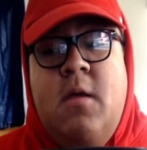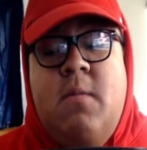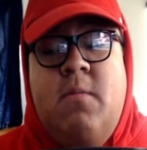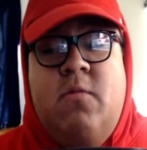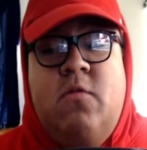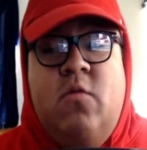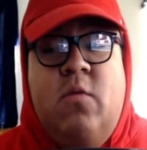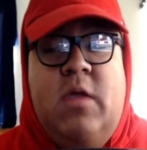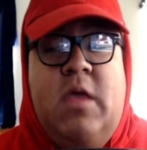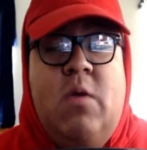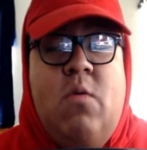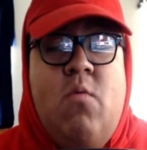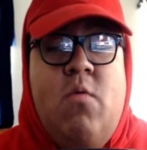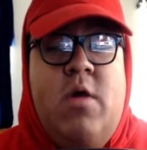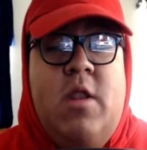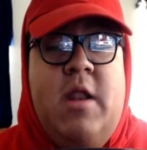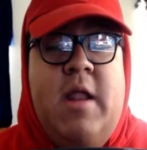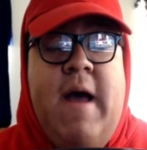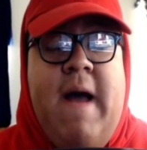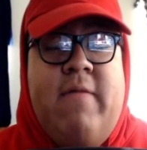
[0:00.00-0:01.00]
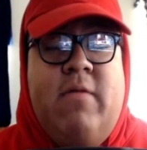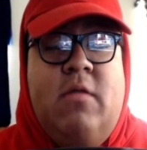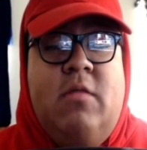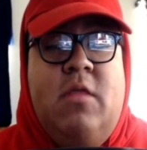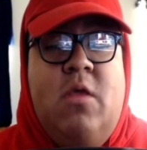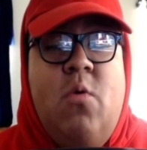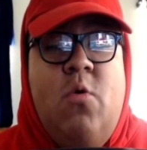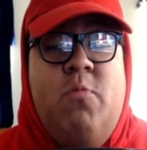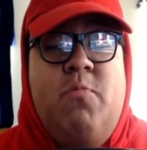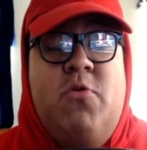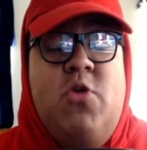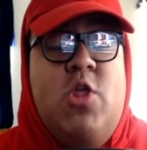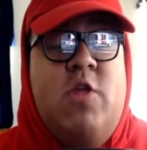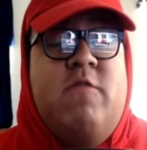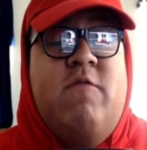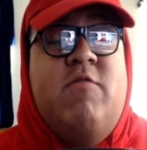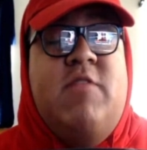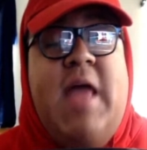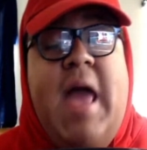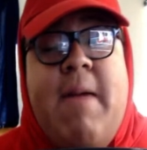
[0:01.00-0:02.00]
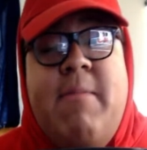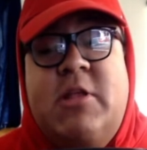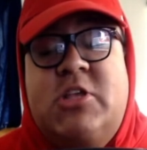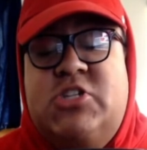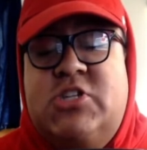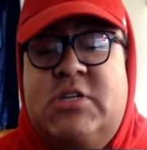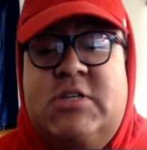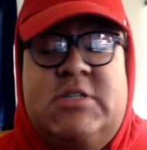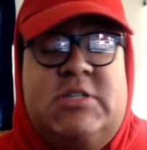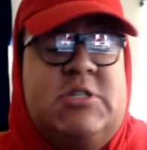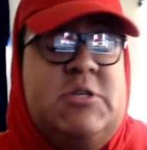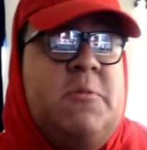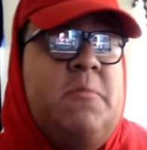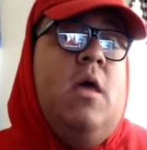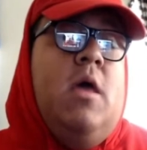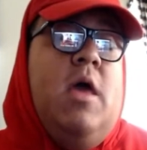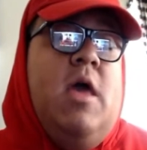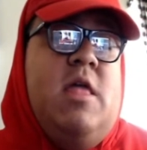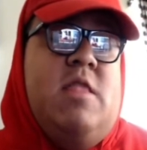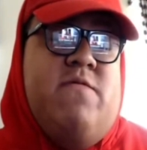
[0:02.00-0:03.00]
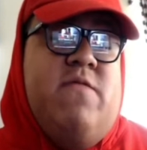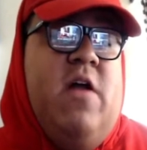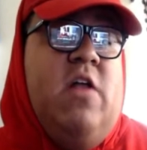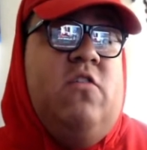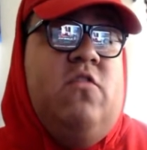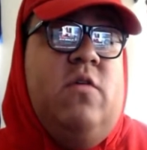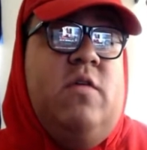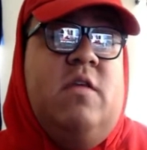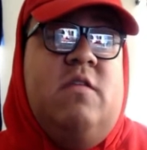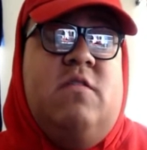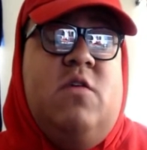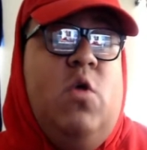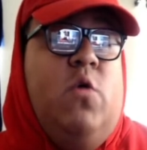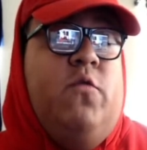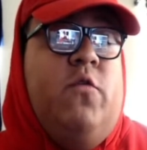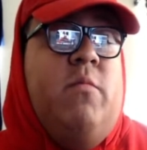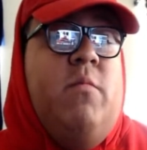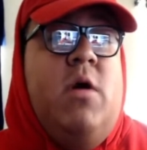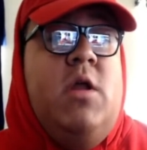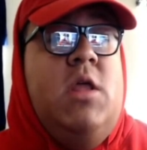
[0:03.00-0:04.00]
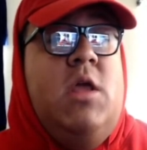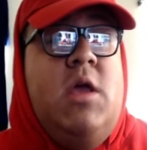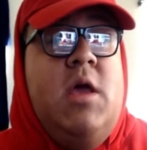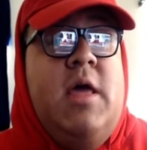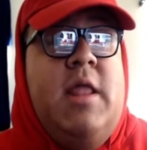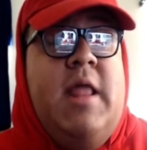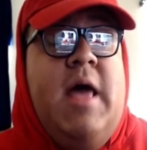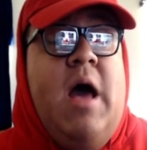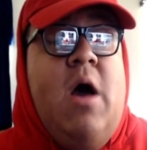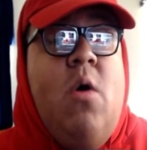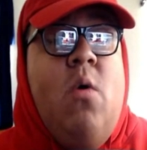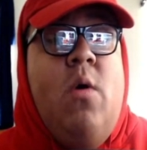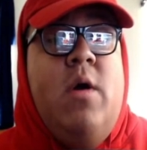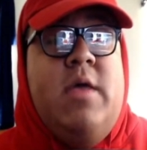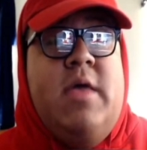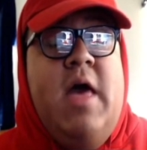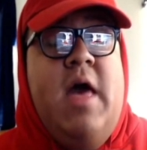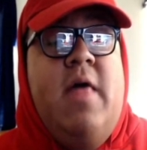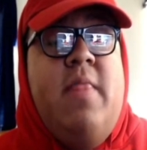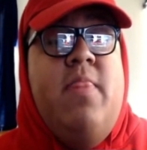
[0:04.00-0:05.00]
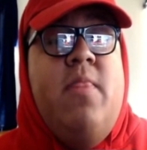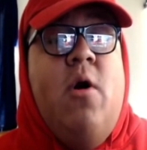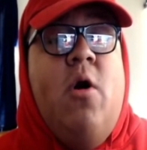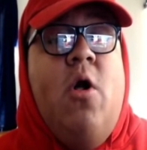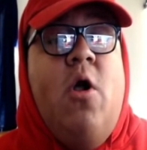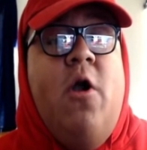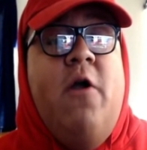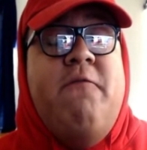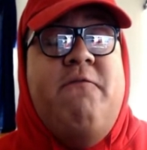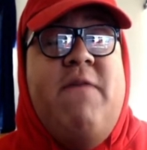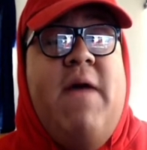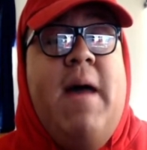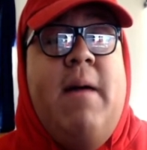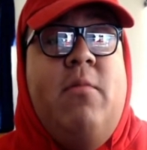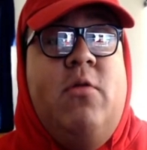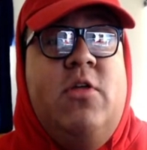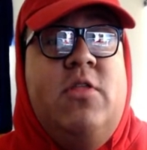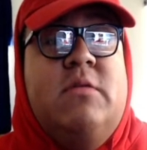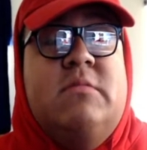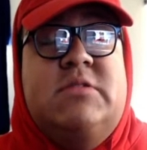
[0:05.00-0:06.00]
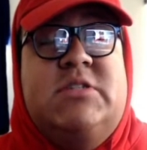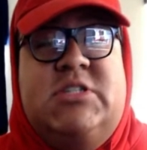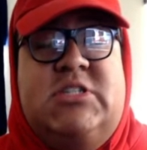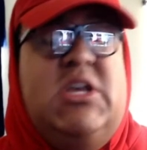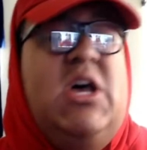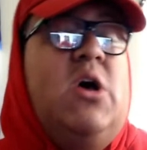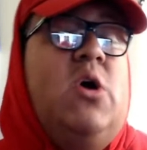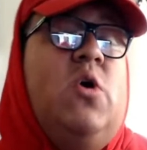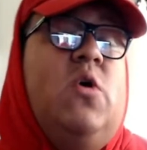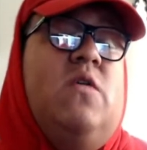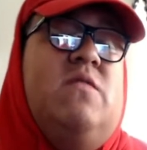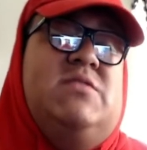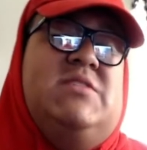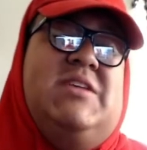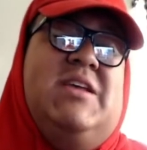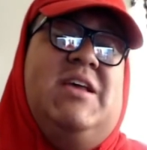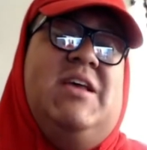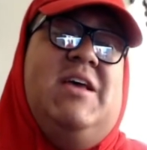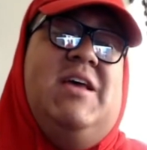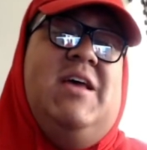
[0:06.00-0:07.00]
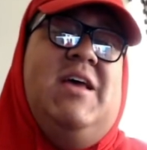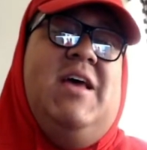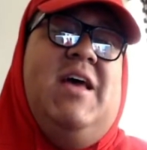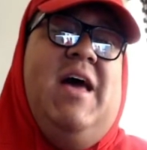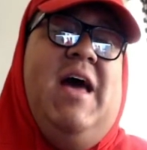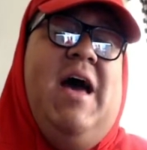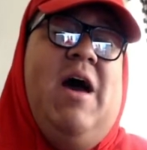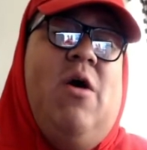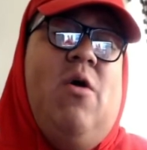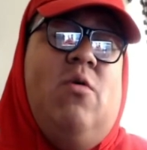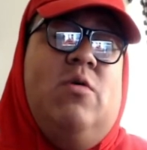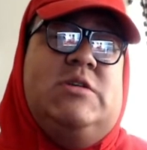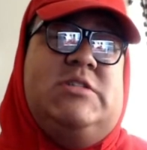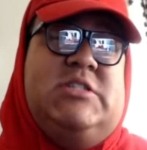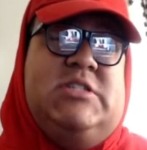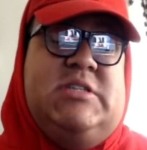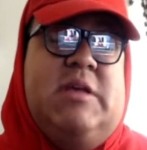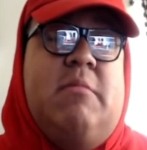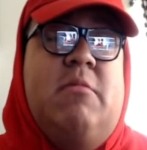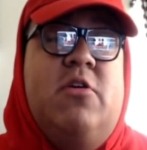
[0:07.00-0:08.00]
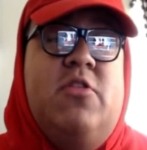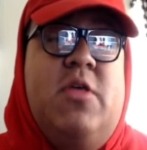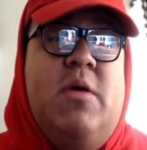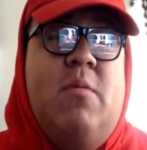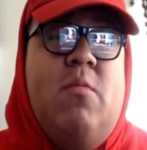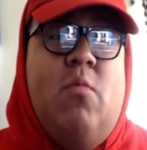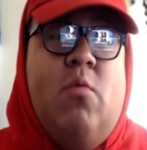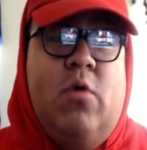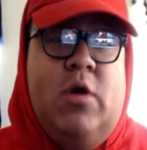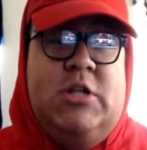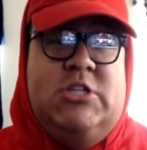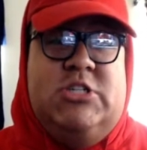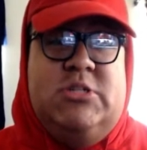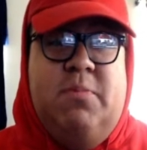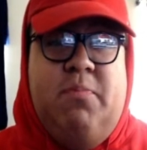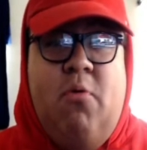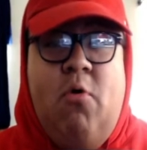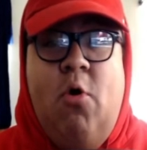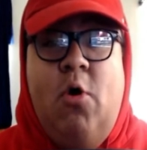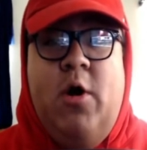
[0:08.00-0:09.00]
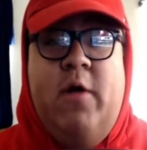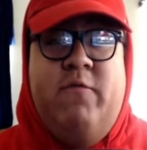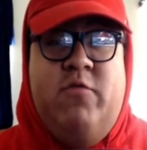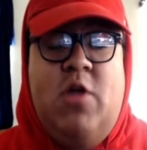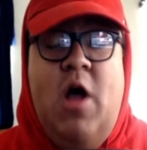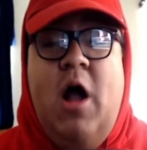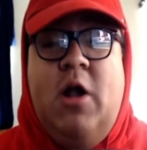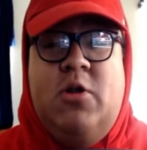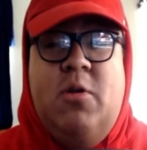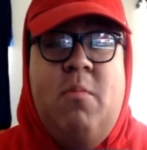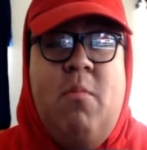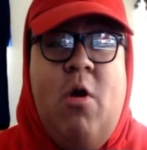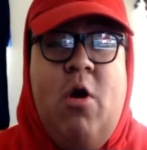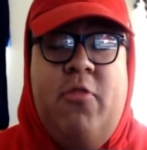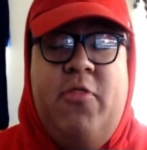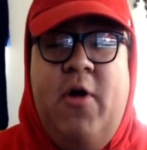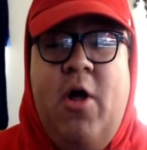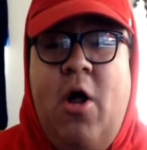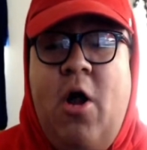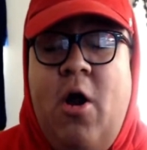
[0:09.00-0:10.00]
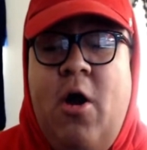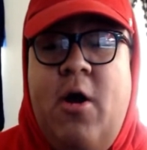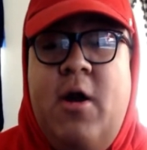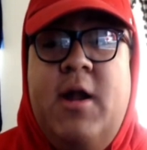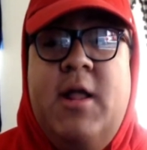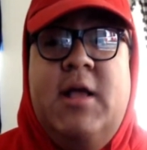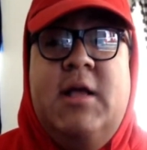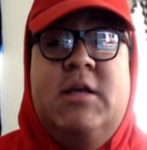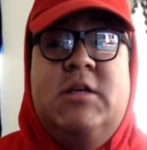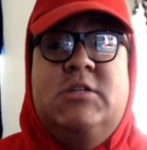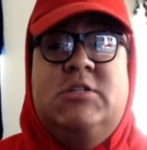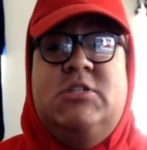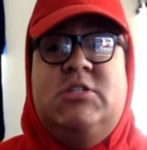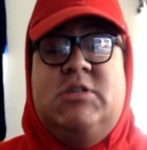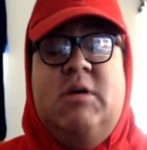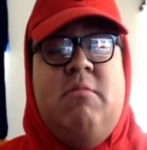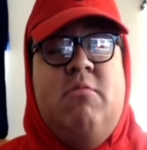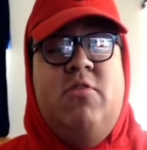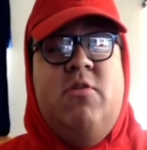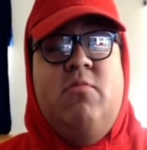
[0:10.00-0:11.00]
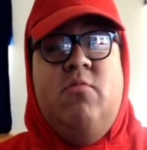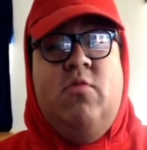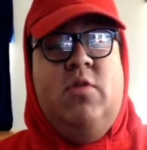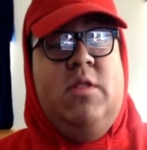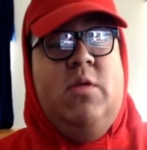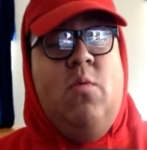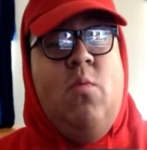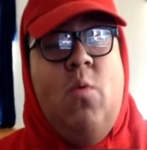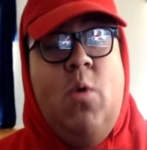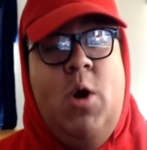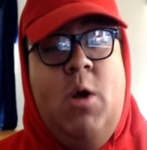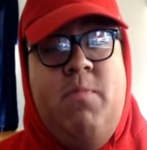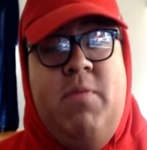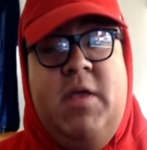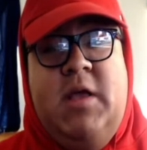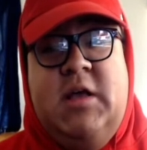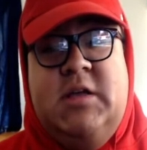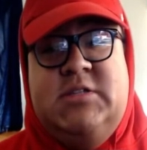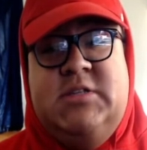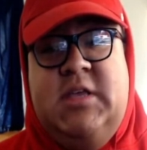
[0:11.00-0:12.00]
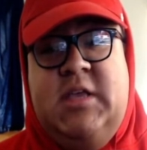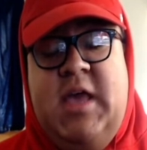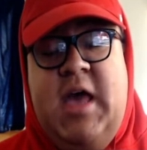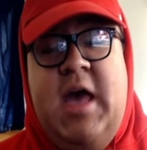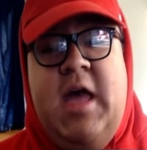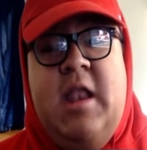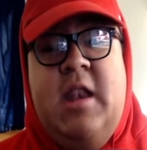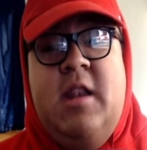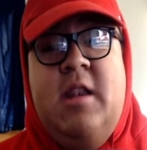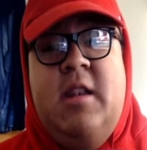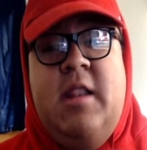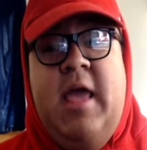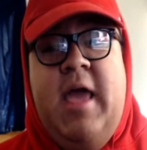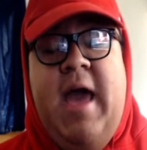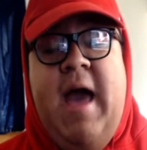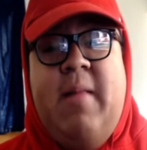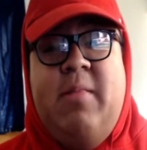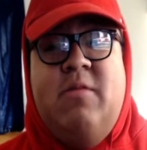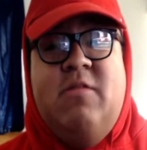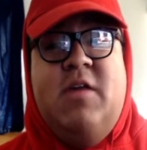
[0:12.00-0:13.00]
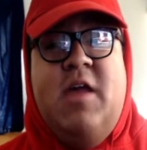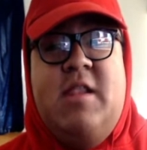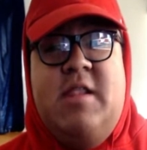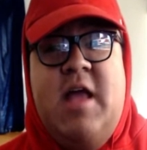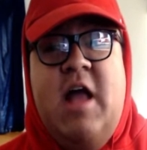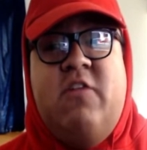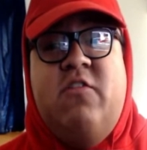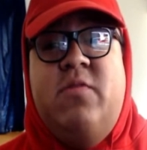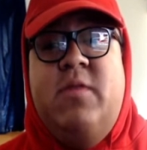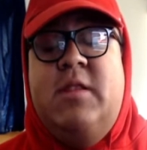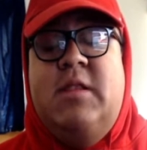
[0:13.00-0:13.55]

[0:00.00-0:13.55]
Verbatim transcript: so he wouldn't have to deal with punitive damages and eventually they settle for money. And how, again, the Hart family themselves, how some of them were in support of Dr. Martha Hart, some of them really weren't because, again, they had this connection to